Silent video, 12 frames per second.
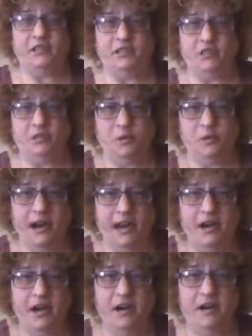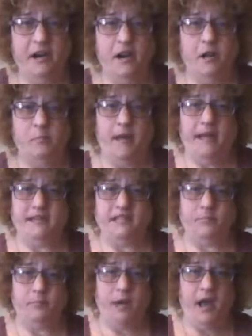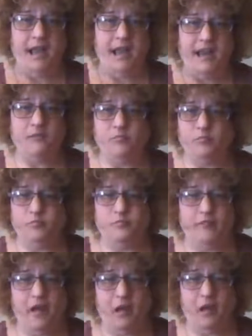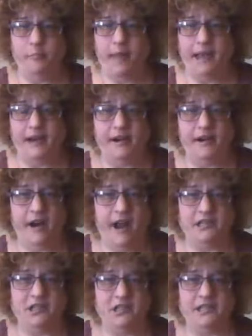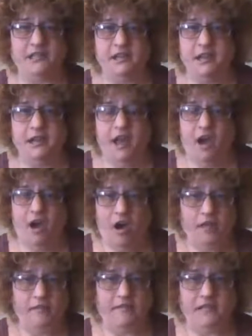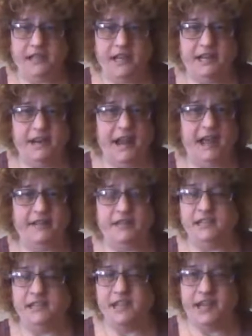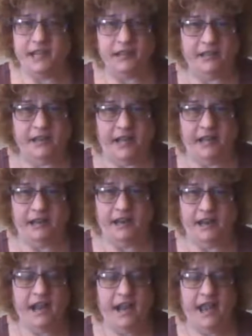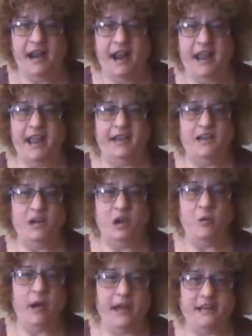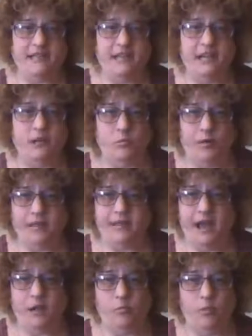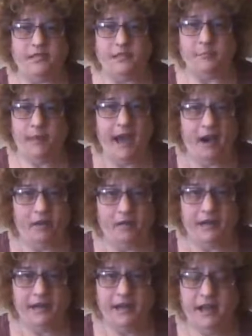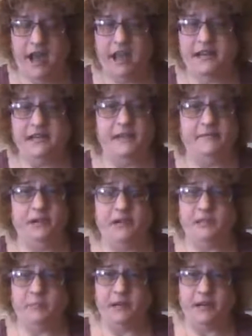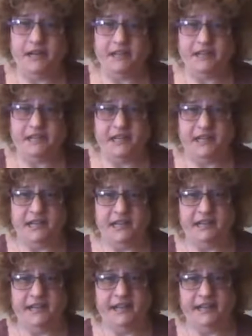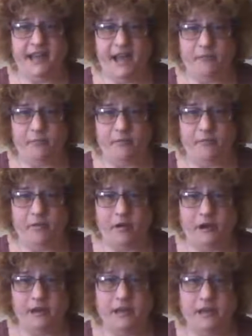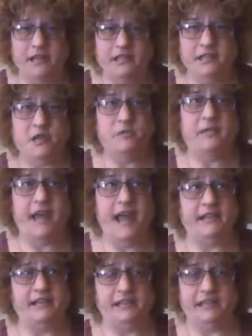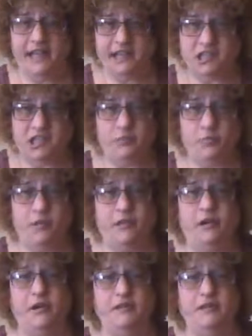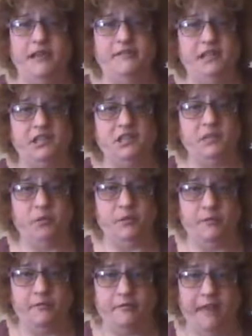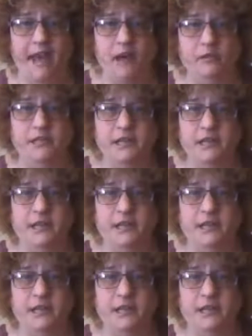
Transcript: straighter, my spine felt better. I just all of a sudden had this healing, and I had no idea what that was about. I'd never experienced anything like that before. So that session with her left such a profound